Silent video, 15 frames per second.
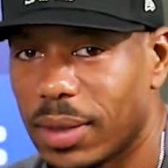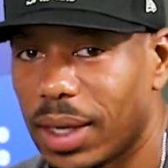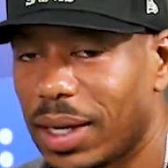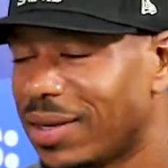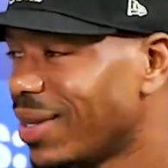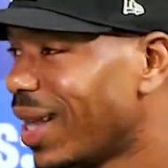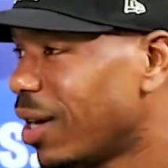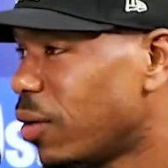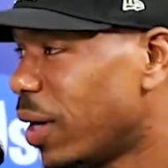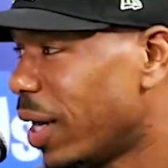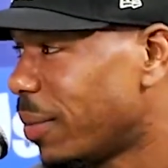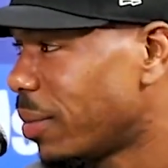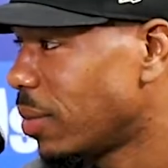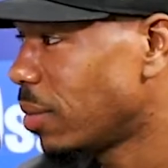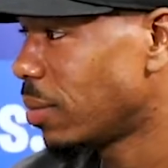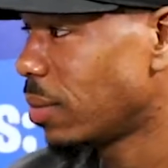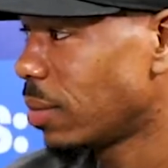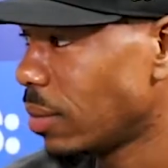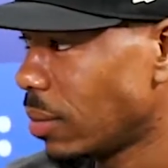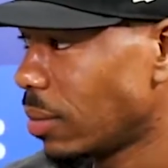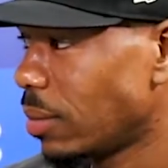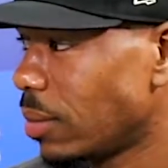It's not going to happen.
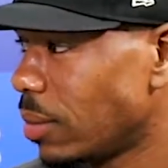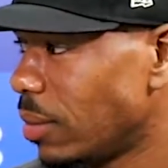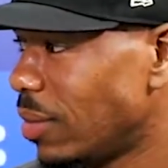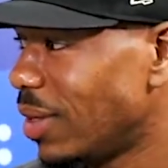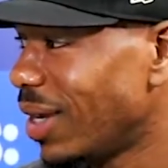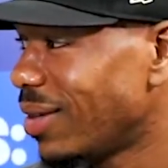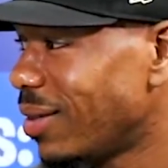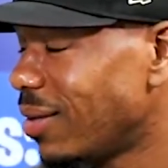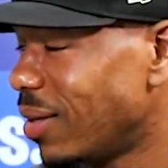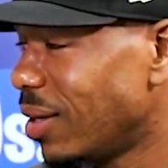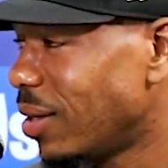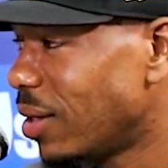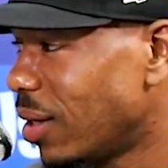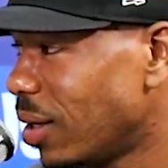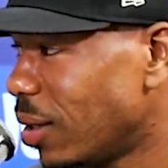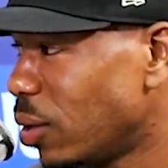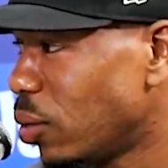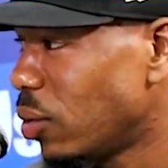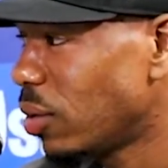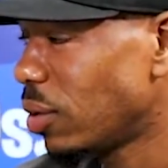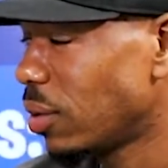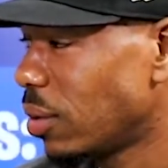Texas need to cut
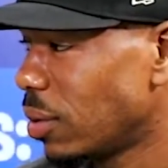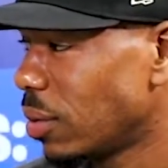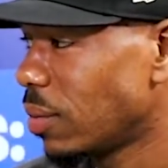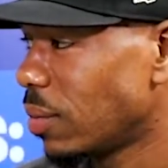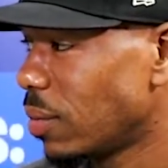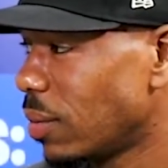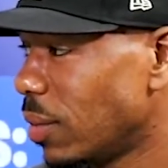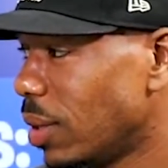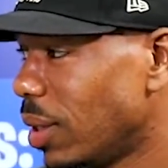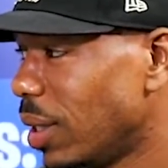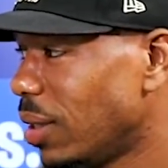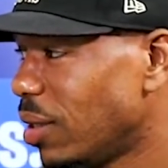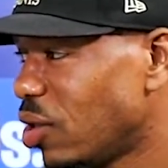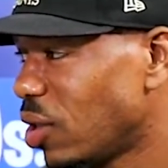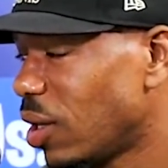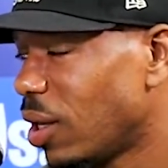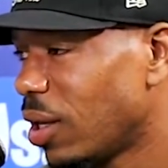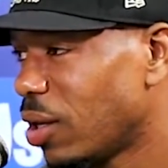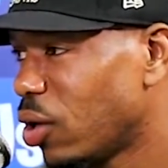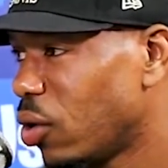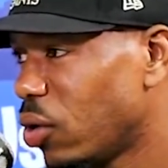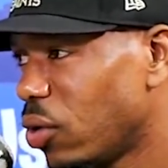loose, let Deshaun
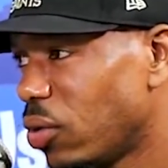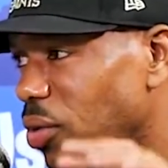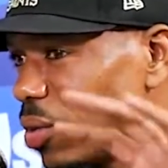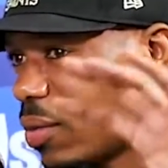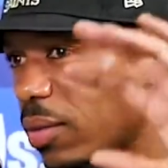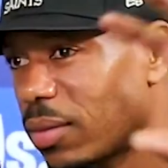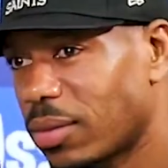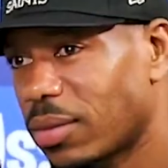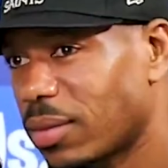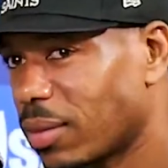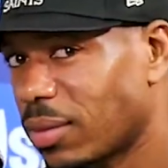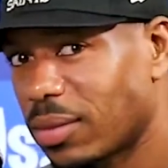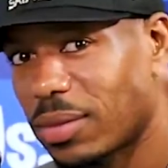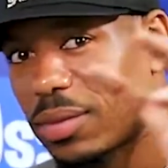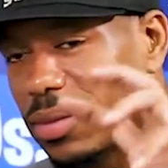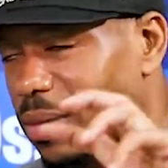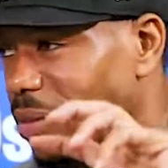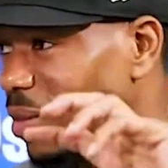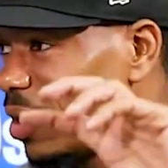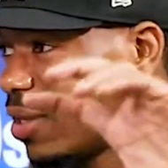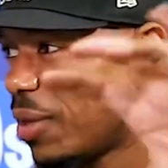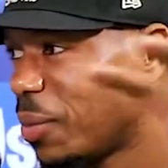go
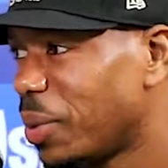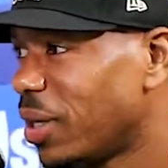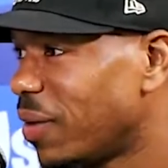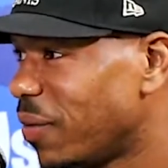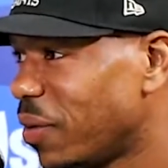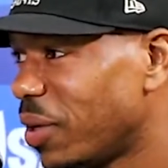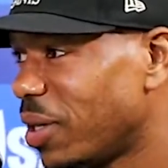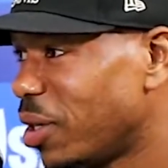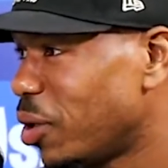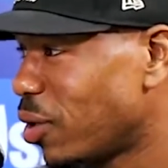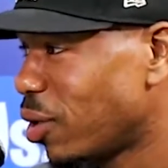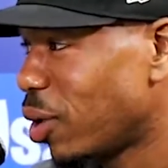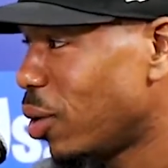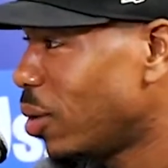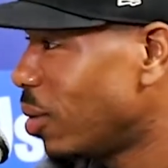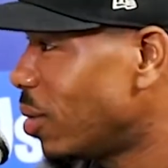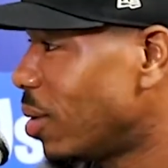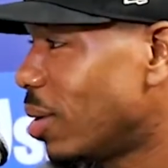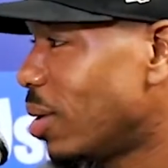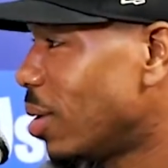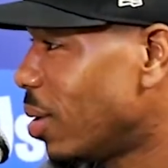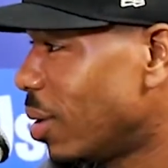disappear for a year or so.
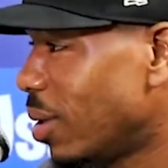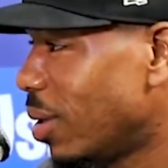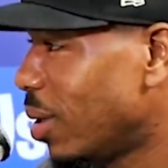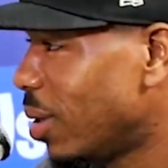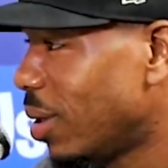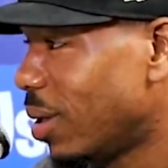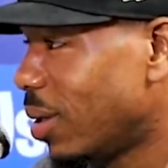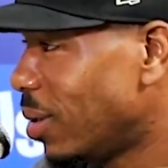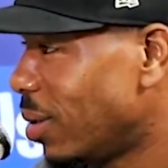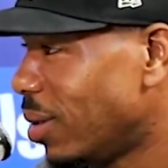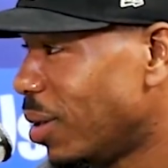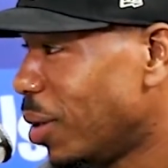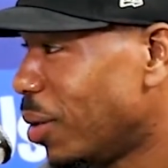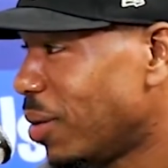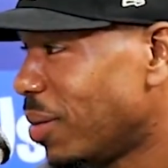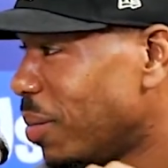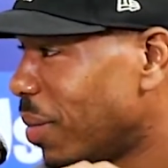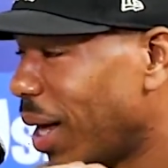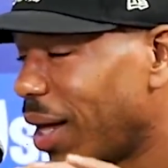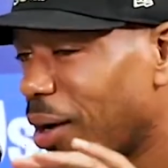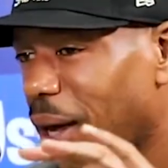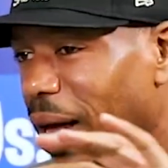You know,
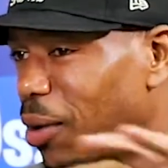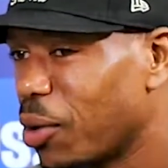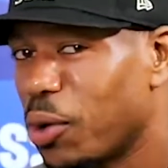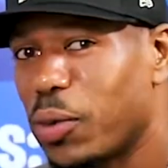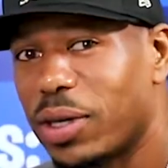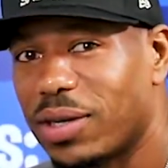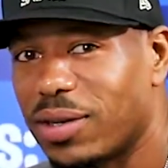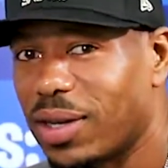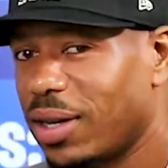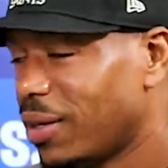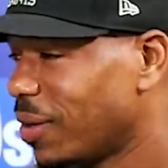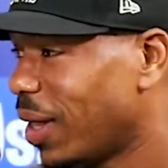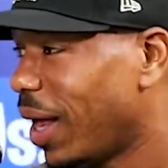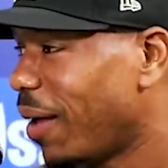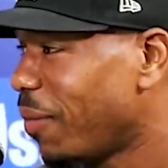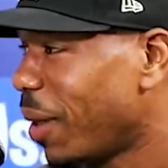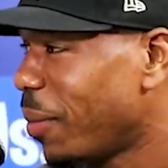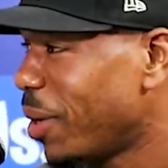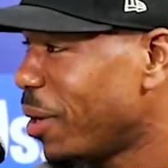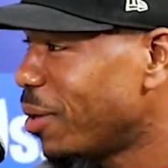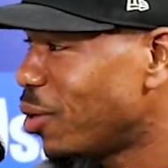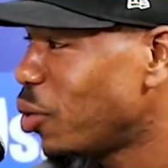I don't know what to say. I'm
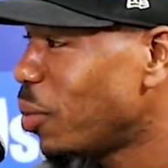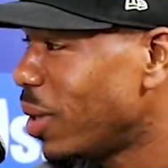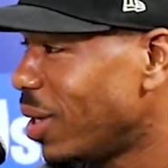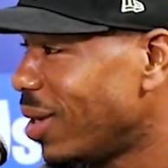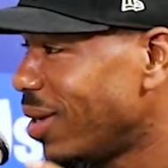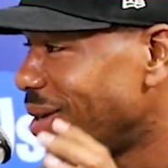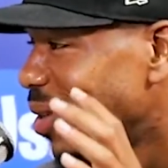hearing too many